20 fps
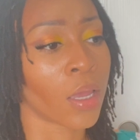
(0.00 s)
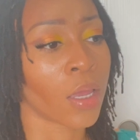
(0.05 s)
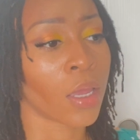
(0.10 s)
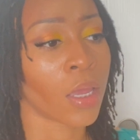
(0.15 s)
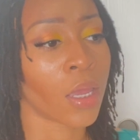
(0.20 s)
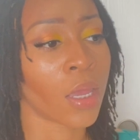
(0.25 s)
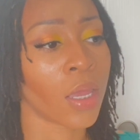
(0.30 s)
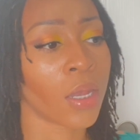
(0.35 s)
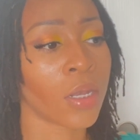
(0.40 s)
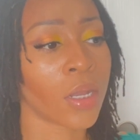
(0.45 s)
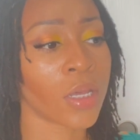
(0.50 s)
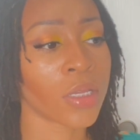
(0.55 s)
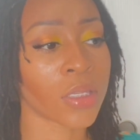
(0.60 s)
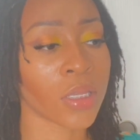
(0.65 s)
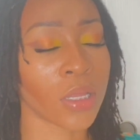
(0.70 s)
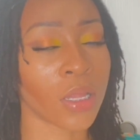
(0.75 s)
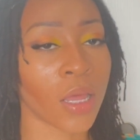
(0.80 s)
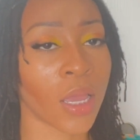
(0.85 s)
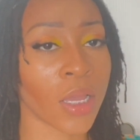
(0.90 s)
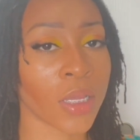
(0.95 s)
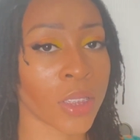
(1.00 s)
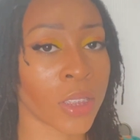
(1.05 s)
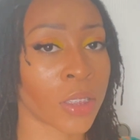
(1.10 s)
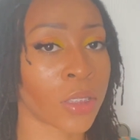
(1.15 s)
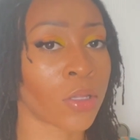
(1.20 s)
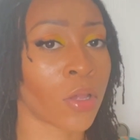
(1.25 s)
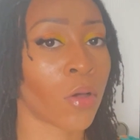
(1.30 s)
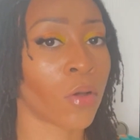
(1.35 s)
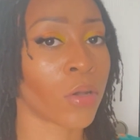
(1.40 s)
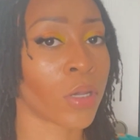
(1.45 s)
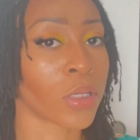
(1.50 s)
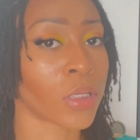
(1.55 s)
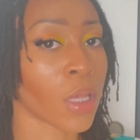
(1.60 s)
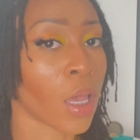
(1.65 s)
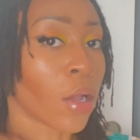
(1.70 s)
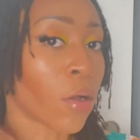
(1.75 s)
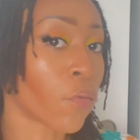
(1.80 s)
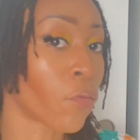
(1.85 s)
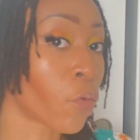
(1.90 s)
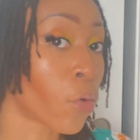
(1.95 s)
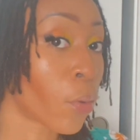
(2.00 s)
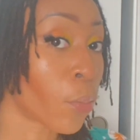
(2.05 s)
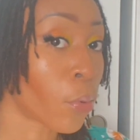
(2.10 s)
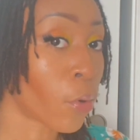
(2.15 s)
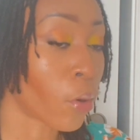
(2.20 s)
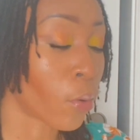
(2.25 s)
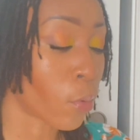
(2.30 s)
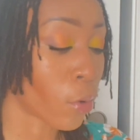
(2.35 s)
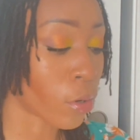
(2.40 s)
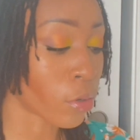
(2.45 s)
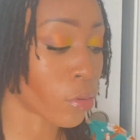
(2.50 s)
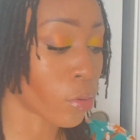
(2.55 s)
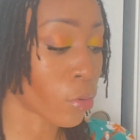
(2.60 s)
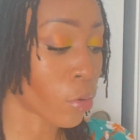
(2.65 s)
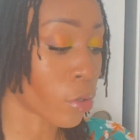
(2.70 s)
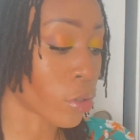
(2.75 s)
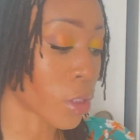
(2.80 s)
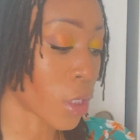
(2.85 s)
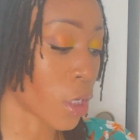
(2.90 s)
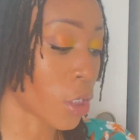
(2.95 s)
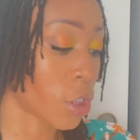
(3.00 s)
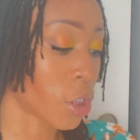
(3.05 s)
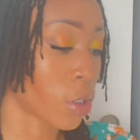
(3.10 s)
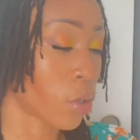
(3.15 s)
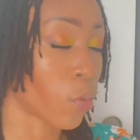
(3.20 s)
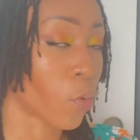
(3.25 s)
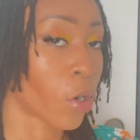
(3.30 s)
it doesn't last as long as like a 4-point rotation,